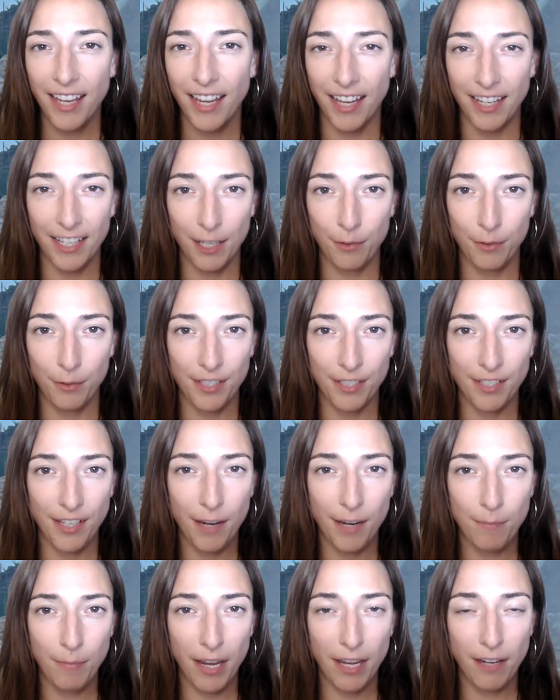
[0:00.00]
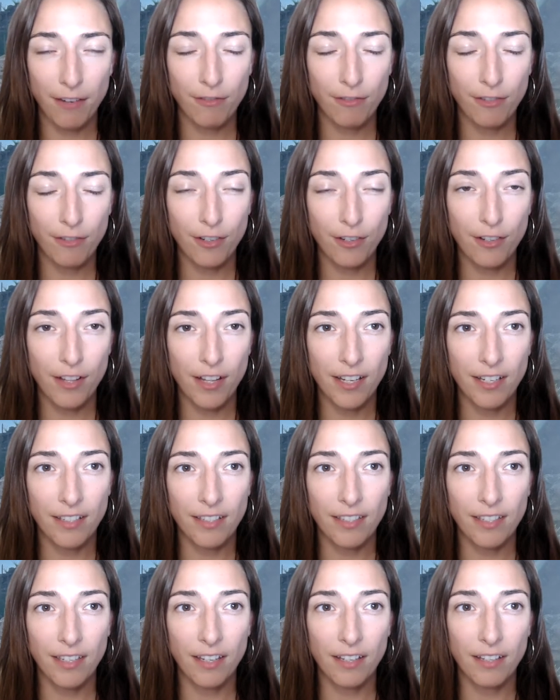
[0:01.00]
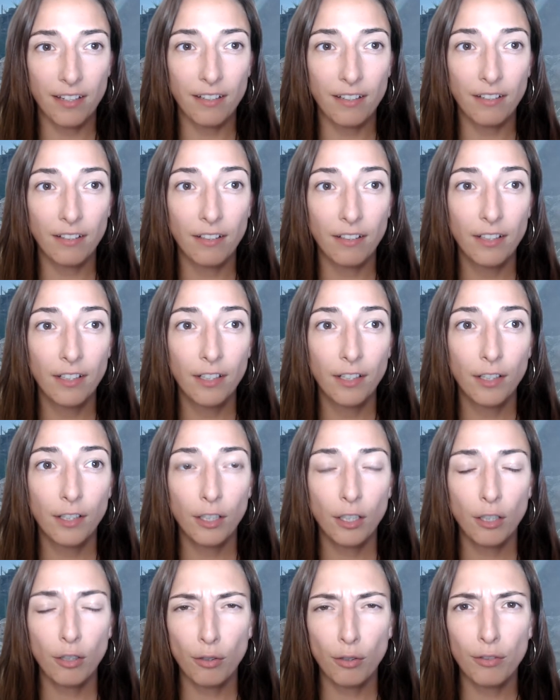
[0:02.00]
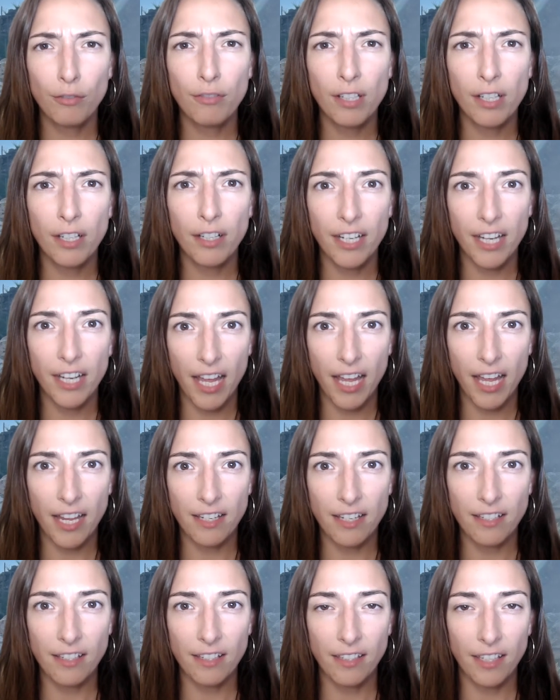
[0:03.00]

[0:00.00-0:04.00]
and it was not painful until, the very end.